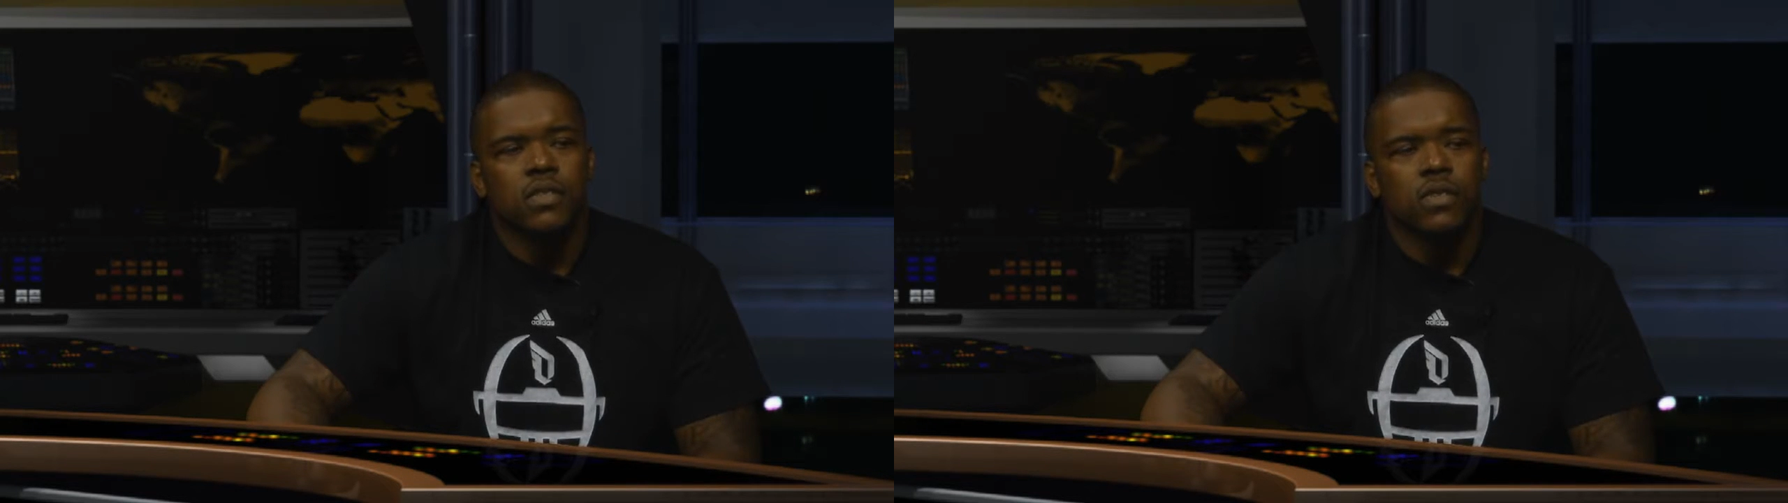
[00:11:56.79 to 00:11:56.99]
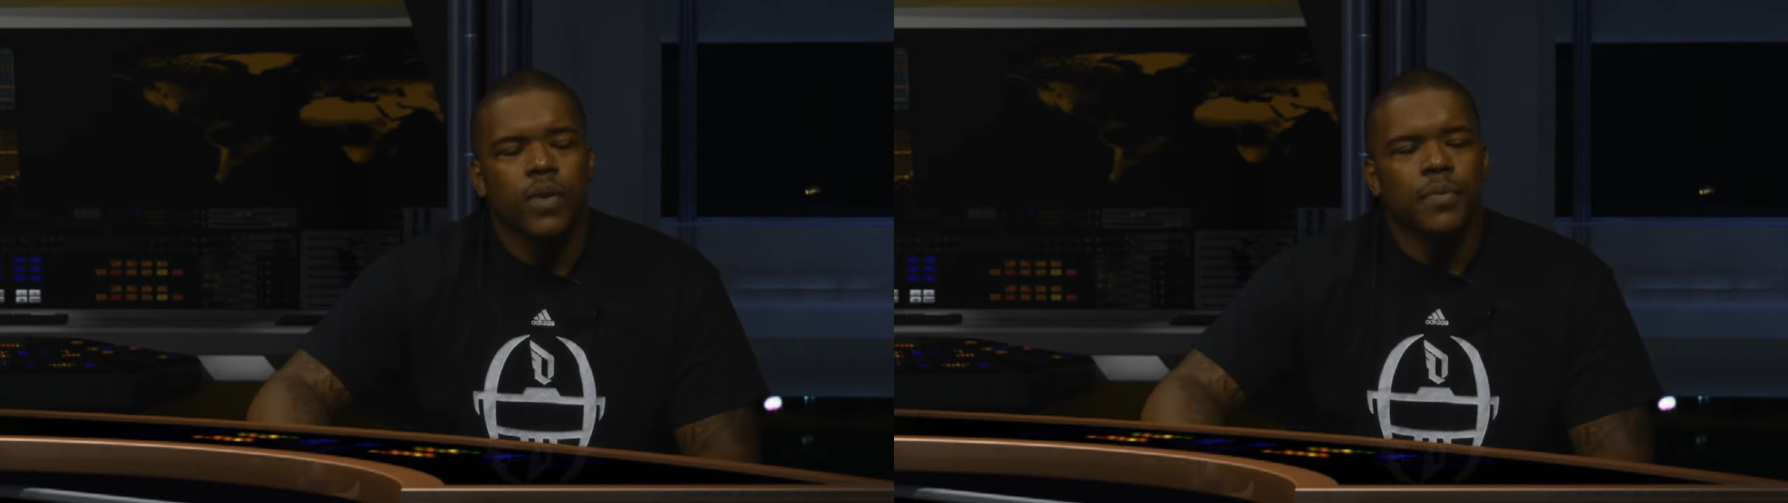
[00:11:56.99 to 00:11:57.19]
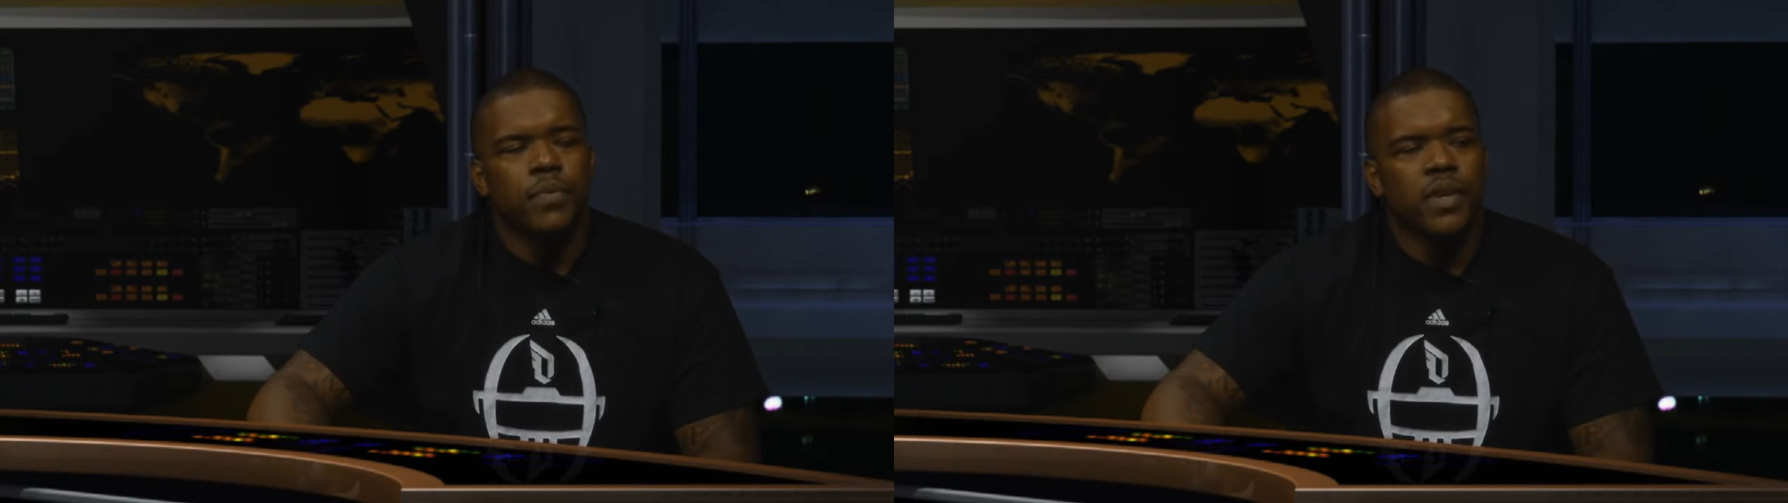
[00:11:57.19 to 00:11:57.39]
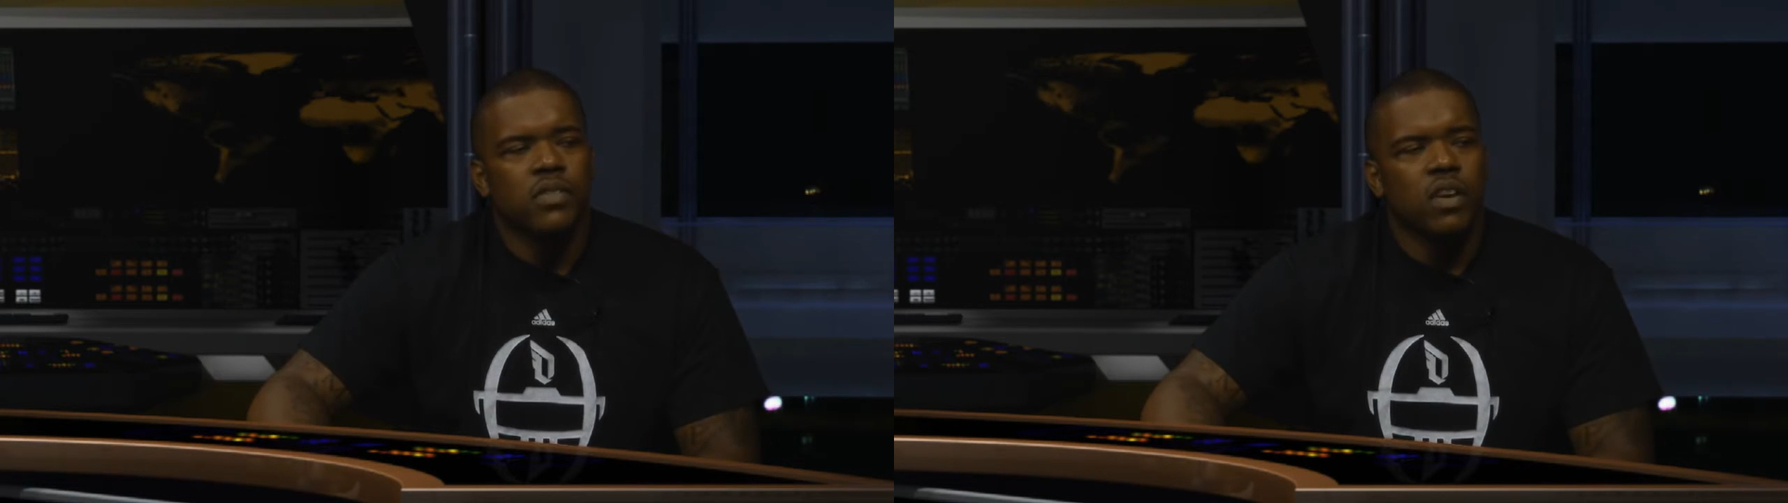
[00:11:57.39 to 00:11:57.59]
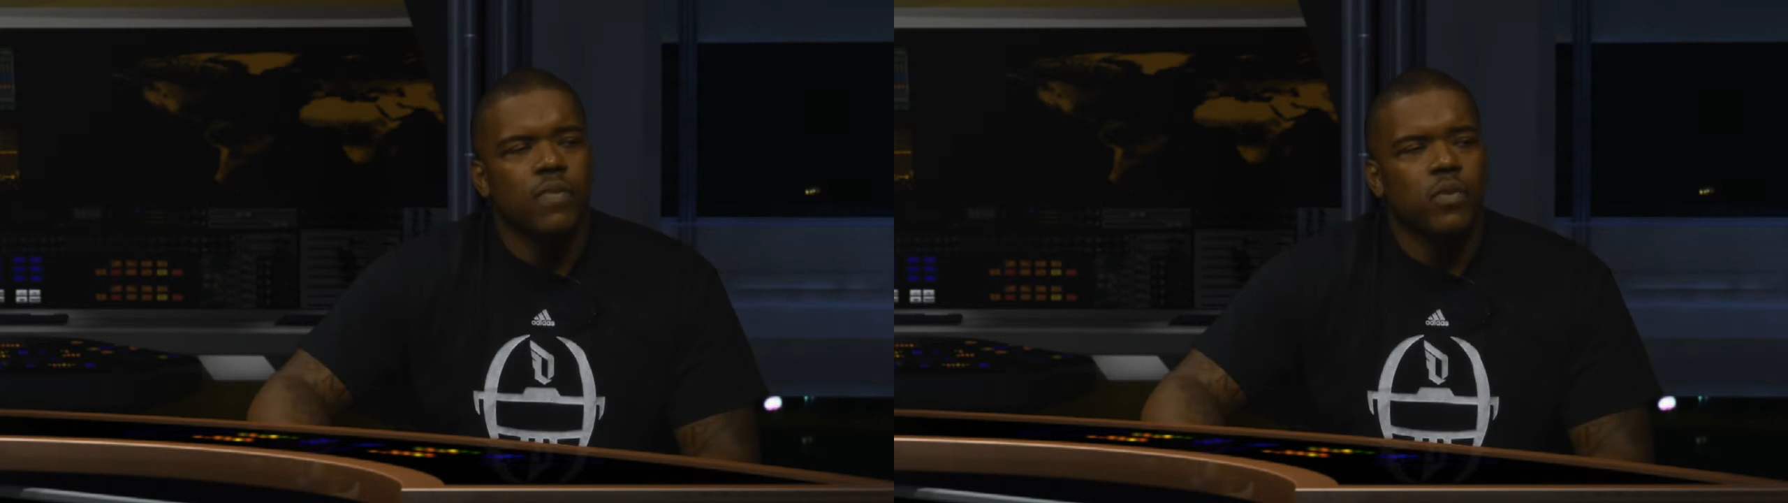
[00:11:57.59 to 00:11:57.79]
maybe my
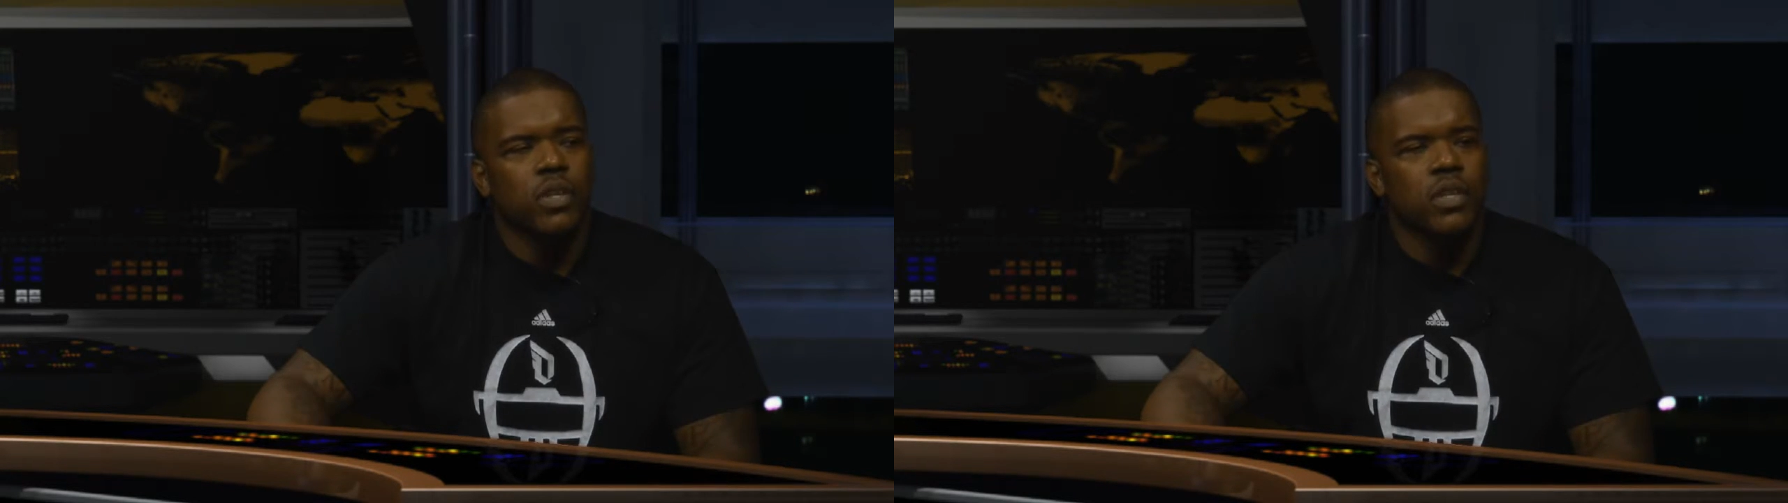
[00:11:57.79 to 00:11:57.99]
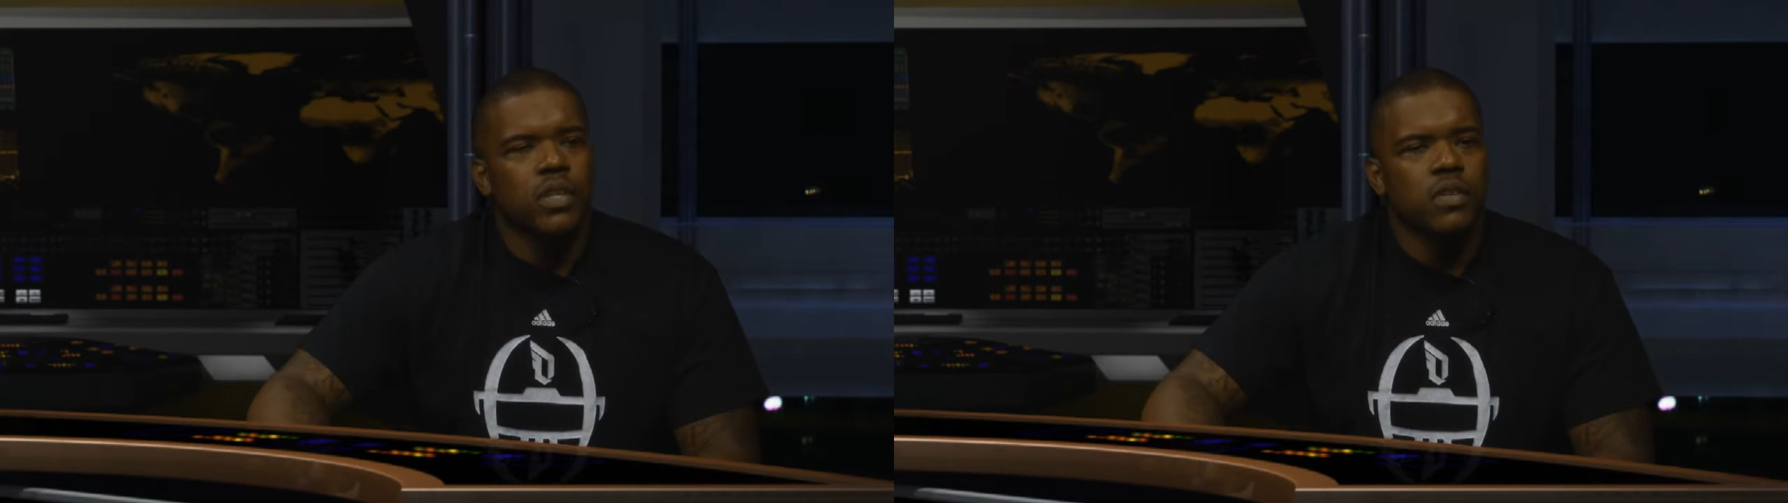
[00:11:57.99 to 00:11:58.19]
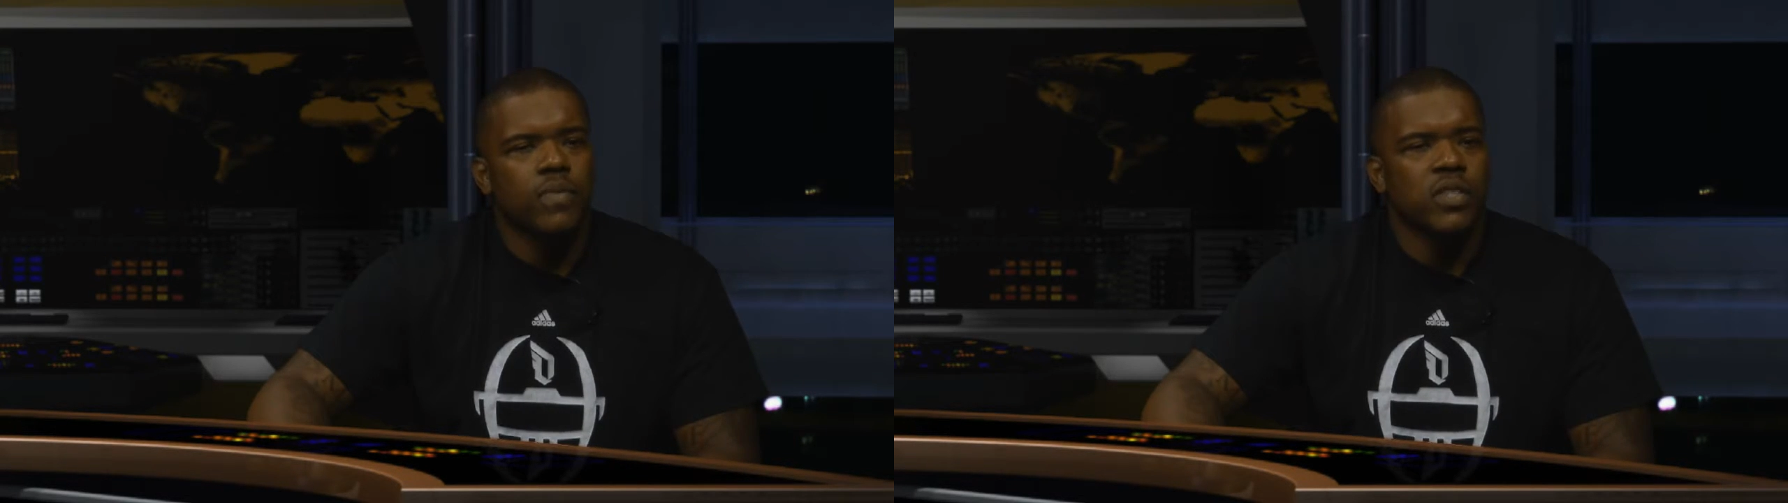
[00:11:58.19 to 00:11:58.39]
sophomore year.